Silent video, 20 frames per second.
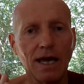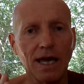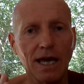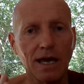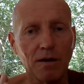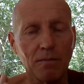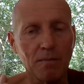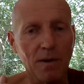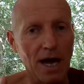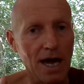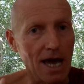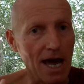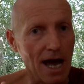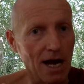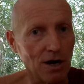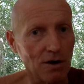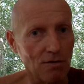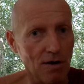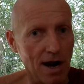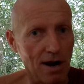It may
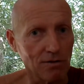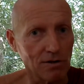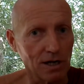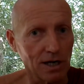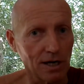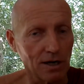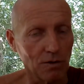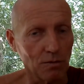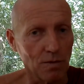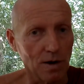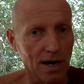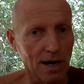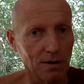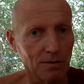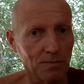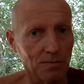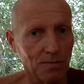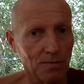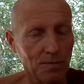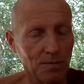hang around a little
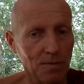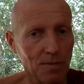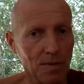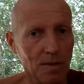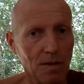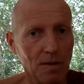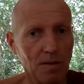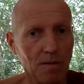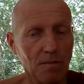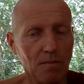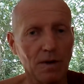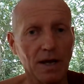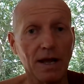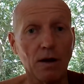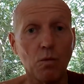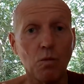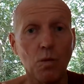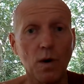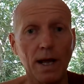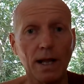while, but
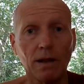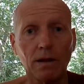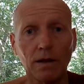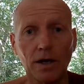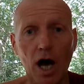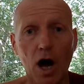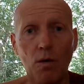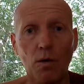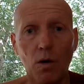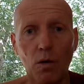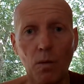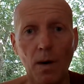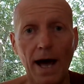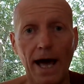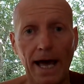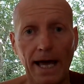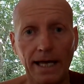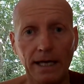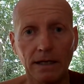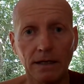it will go
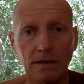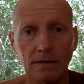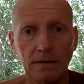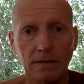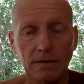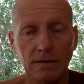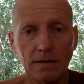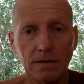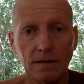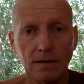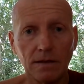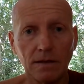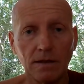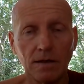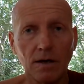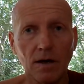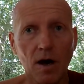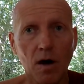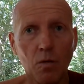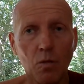away.
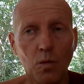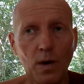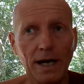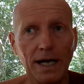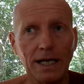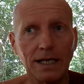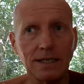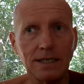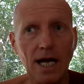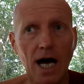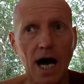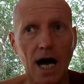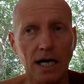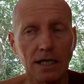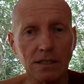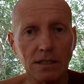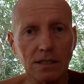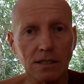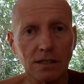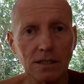And when it
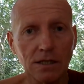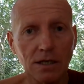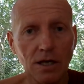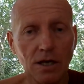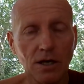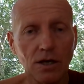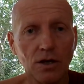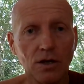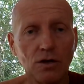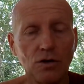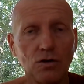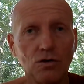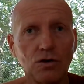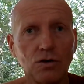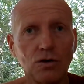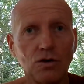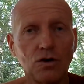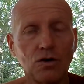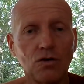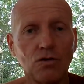does, you
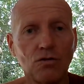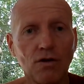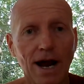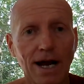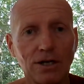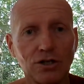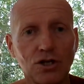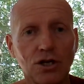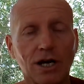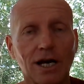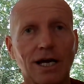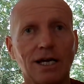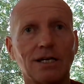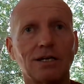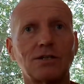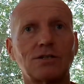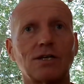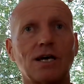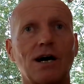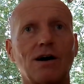can congratulate
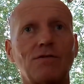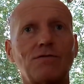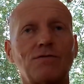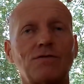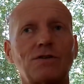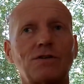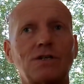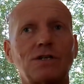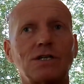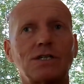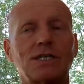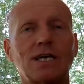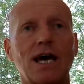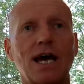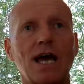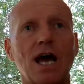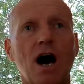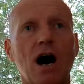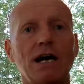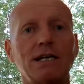yourself to
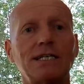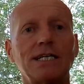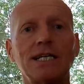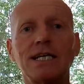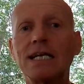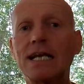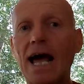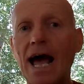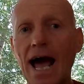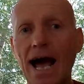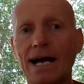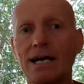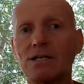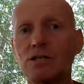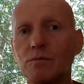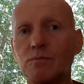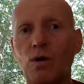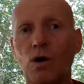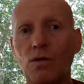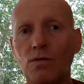say, I didn't
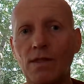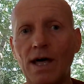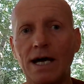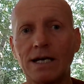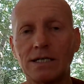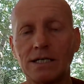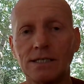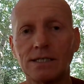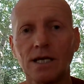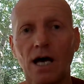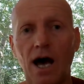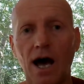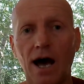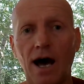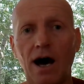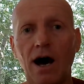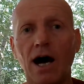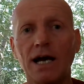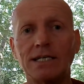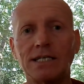act upon that
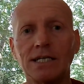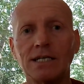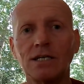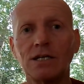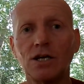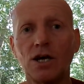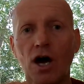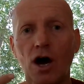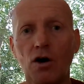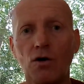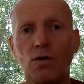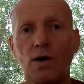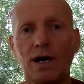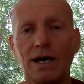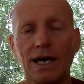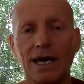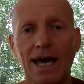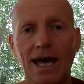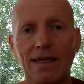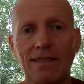desire. I didn't go
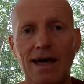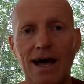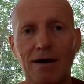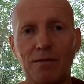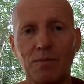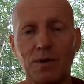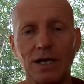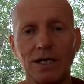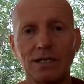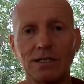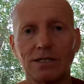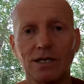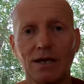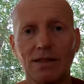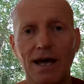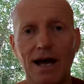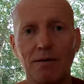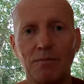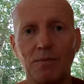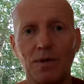and get that
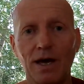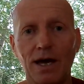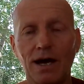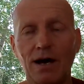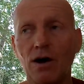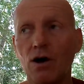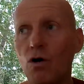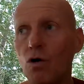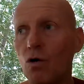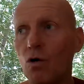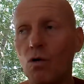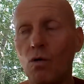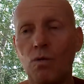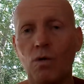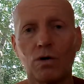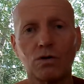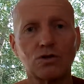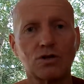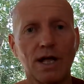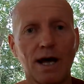pizza, that beer, or
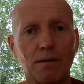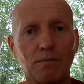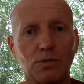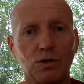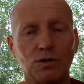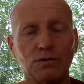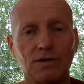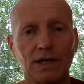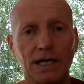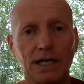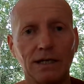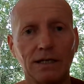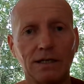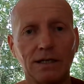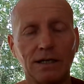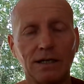watch that movie.